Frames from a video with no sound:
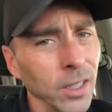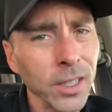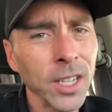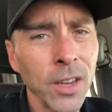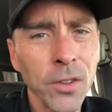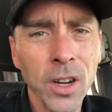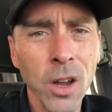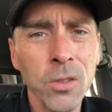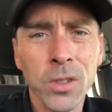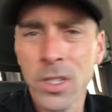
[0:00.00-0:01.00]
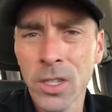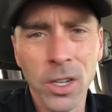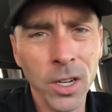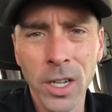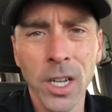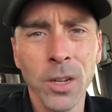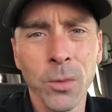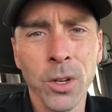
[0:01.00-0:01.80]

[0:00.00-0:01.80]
save your cones because you're going to need them when